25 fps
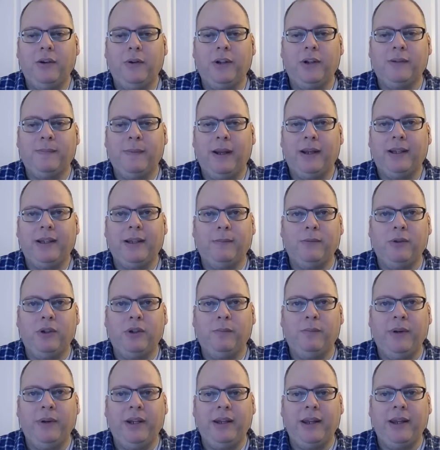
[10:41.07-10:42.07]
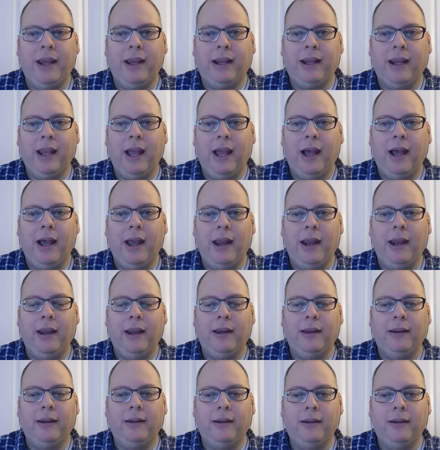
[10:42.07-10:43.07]
do expect him to be that guy
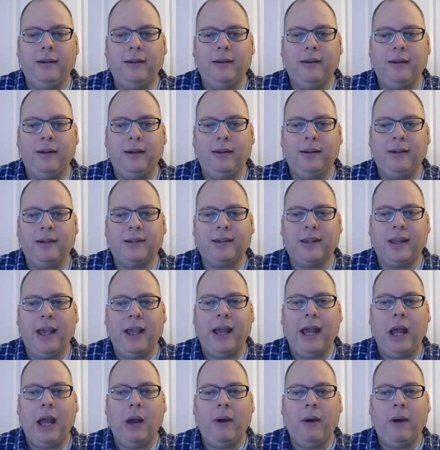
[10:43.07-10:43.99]
in the slot.